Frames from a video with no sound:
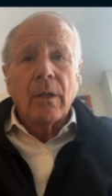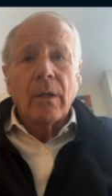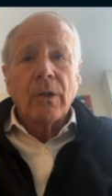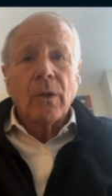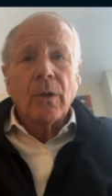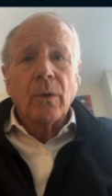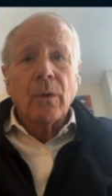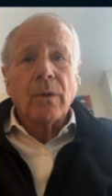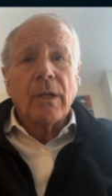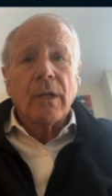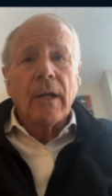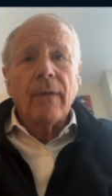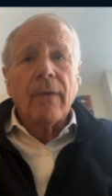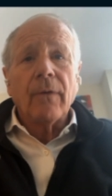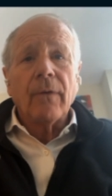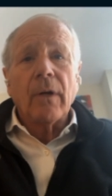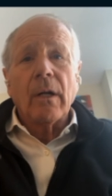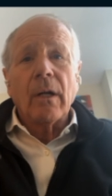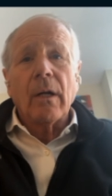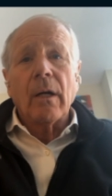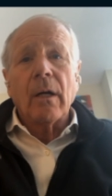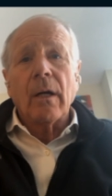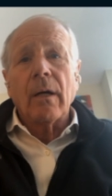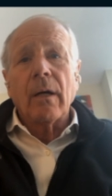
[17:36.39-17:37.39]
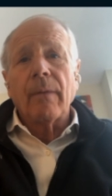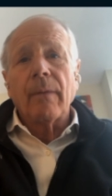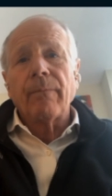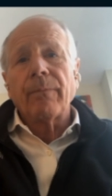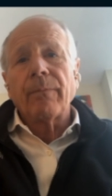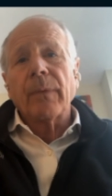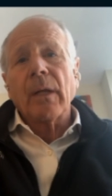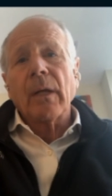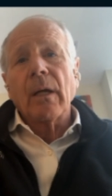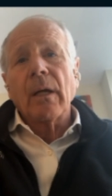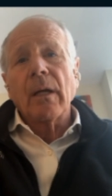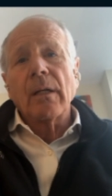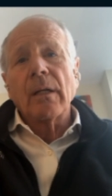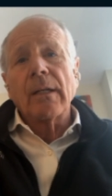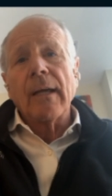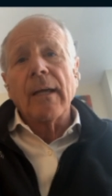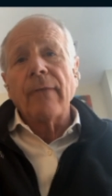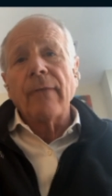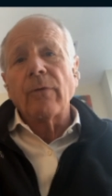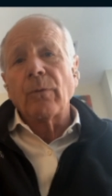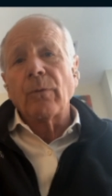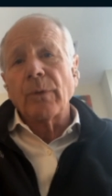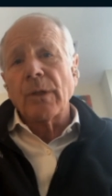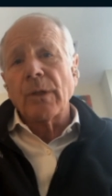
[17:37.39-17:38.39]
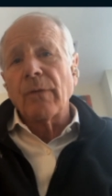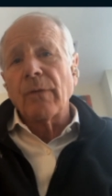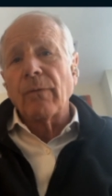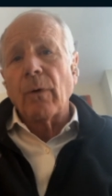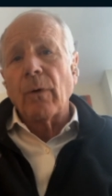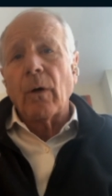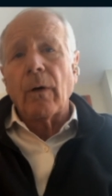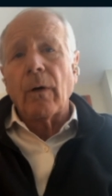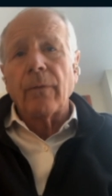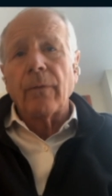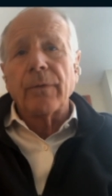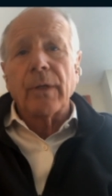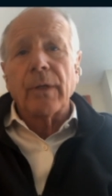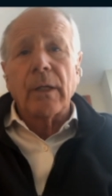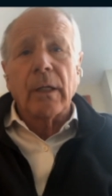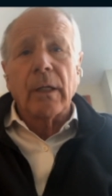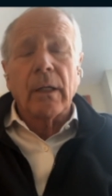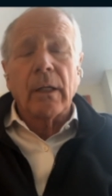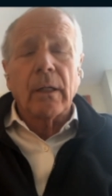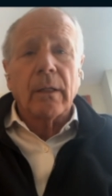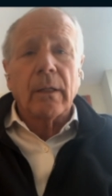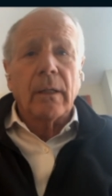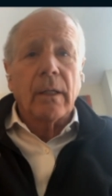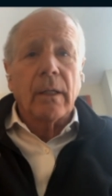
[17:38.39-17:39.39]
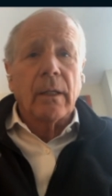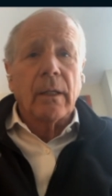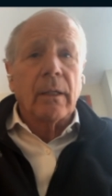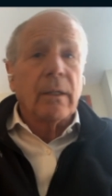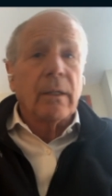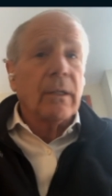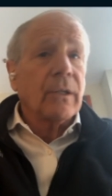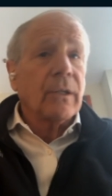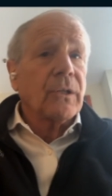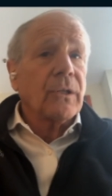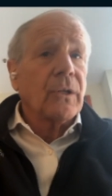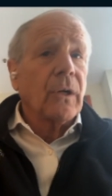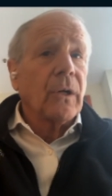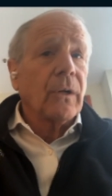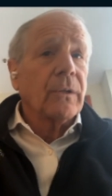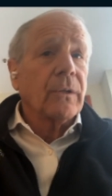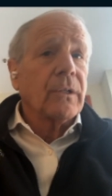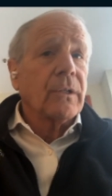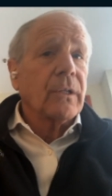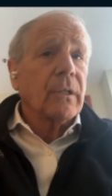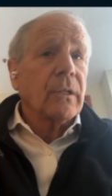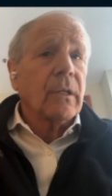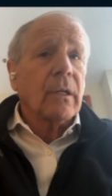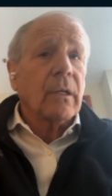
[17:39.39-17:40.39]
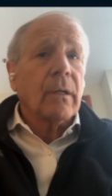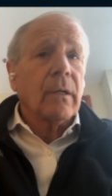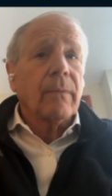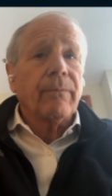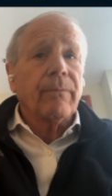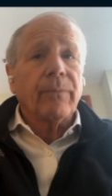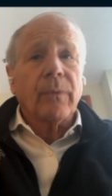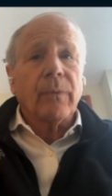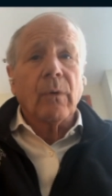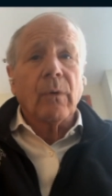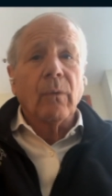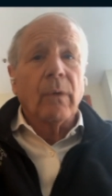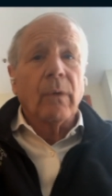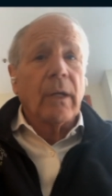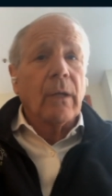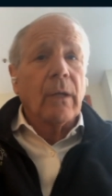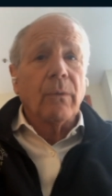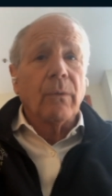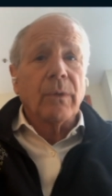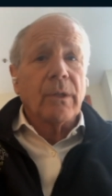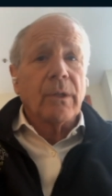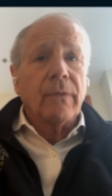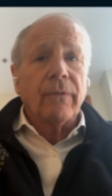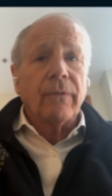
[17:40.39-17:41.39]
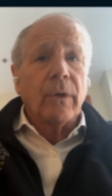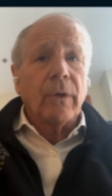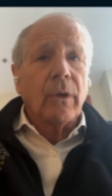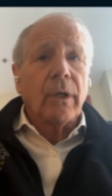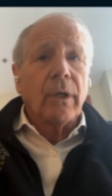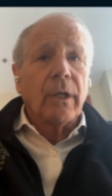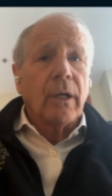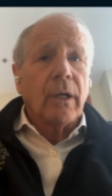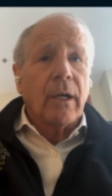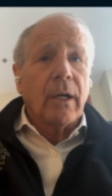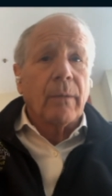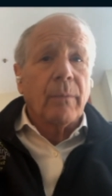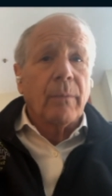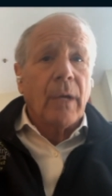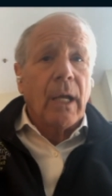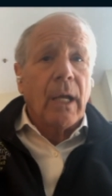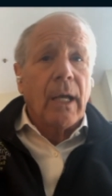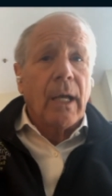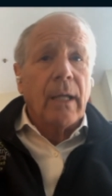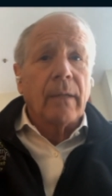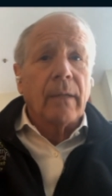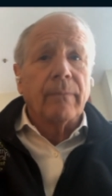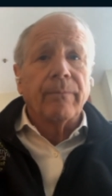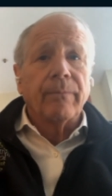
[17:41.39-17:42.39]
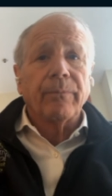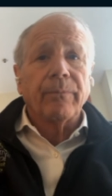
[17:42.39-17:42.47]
So David... Um, David was involved in, a, in an assault uh, when he was a very young man.